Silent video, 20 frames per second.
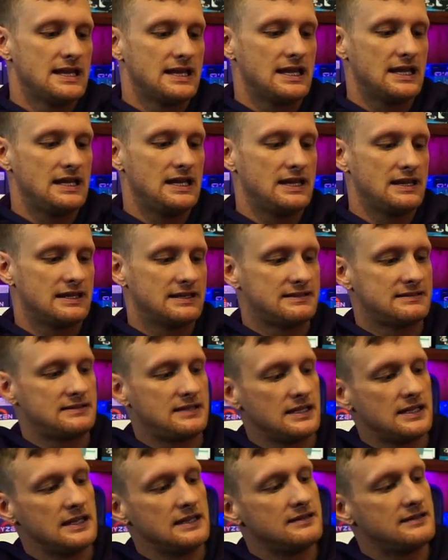getting the
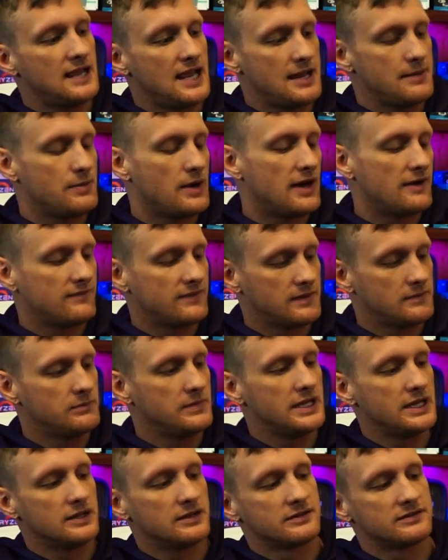sticky tape off the
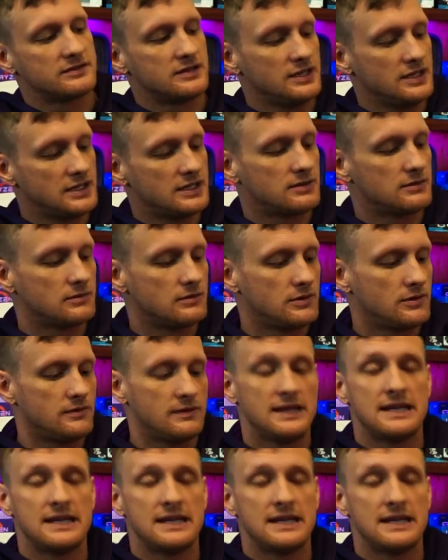middle so you can remove.